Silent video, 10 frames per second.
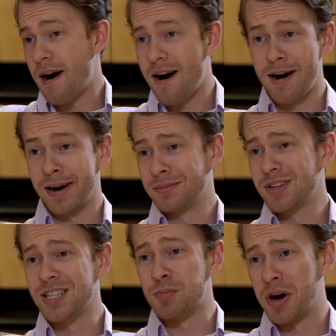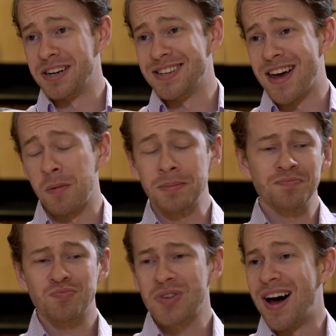All right, let's break it down.
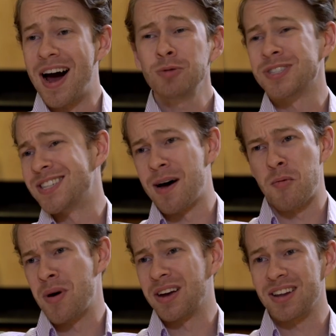I was top in my